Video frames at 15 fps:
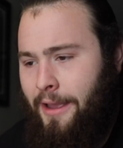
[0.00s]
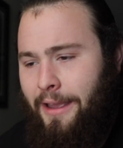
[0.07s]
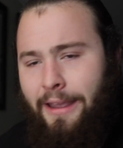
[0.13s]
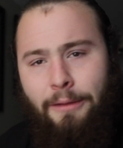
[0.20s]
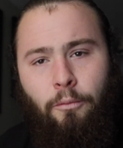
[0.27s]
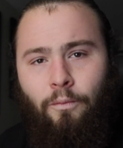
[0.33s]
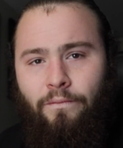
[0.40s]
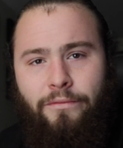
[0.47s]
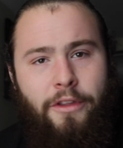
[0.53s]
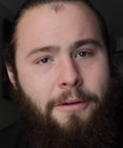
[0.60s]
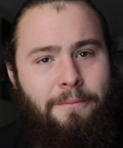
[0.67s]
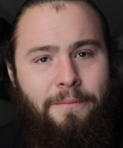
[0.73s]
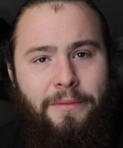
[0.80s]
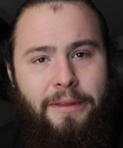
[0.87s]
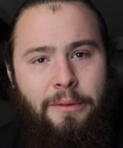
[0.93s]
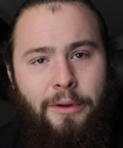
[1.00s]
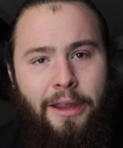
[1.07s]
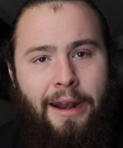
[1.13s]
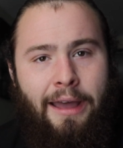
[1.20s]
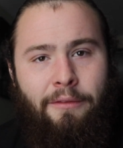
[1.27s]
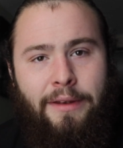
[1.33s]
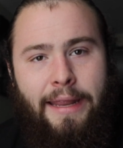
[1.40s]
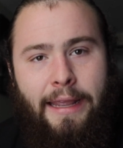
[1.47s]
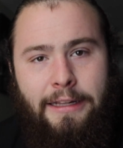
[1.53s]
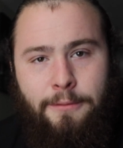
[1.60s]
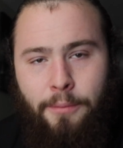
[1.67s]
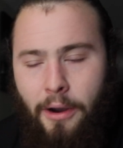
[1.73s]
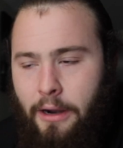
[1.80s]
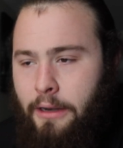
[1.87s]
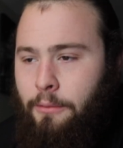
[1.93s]
And nope, we're going to have a dance
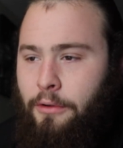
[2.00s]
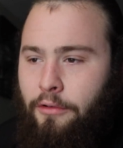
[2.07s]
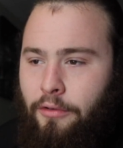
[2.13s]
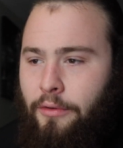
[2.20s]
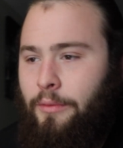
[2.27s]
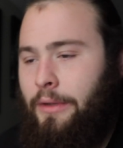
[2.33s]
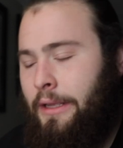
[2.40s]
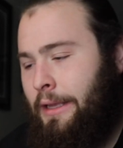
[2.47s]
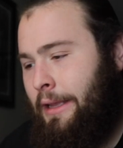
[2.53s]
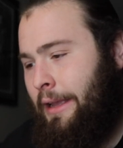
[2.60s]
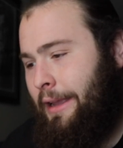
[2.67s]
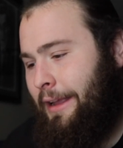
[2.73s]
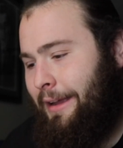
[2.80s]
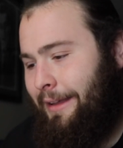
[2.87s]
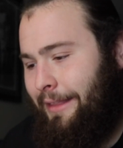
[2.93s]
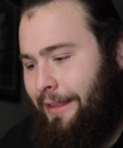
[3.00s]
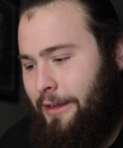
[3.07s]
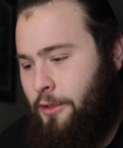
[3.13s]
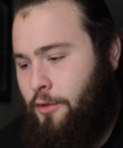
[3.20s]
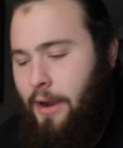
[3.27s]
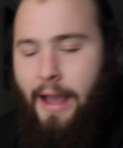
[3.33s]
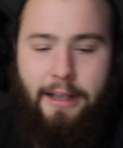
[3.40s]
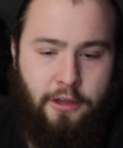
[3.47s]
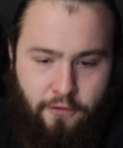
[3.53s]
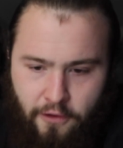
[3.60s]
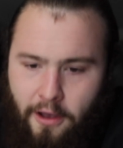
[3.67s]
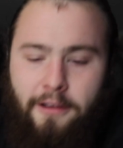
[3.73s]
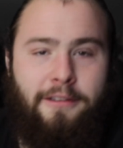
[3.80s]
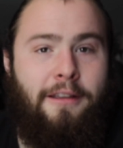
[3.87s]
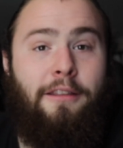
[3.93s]
party with Groot, and then Drax
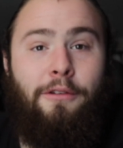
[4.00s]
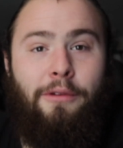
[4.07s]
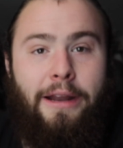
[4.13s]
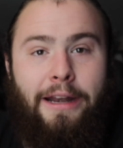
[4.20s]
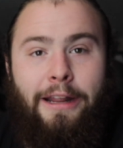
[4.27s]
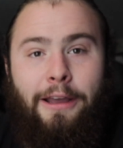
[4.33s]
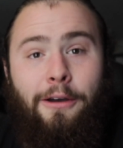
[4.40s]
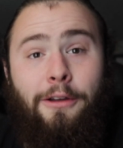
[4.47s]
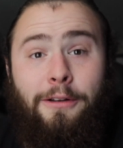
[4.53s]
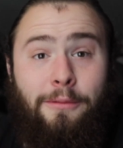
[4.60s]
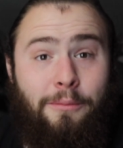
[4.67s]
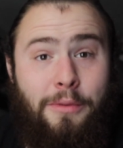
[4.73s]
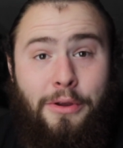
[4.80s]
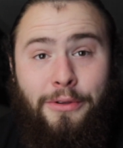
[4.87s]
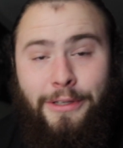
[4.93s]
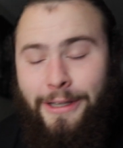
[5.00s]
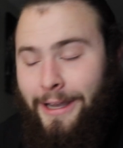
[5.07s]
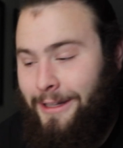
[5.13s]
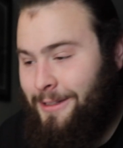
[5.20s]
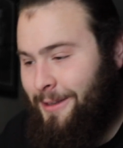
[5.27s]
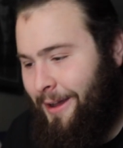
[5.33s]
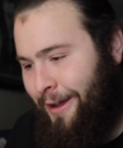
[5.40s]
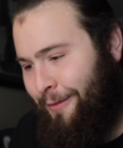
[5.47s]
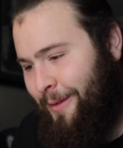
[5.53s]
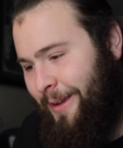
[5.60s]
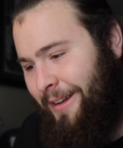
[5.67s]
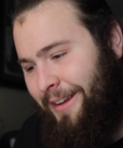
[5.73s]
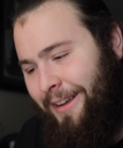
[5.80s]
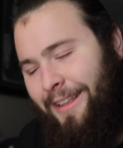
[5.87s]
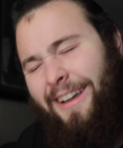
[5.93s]
falls on the radio and music cuts off,
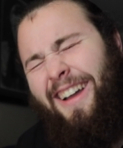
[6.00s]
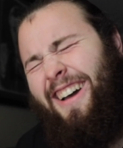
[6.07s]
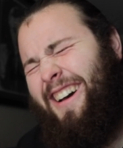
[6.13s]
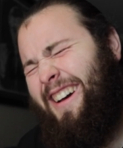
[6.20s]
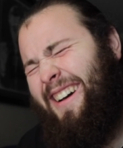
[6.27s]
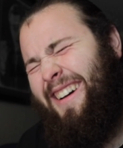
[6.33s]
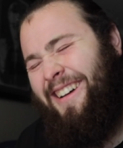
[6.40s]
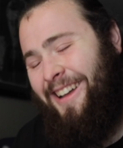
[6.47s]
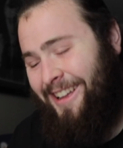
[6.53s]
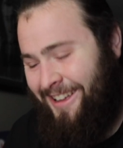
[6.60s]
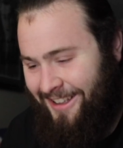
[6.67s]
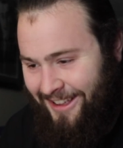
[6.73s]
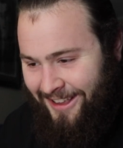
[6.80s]
and you're like, ah.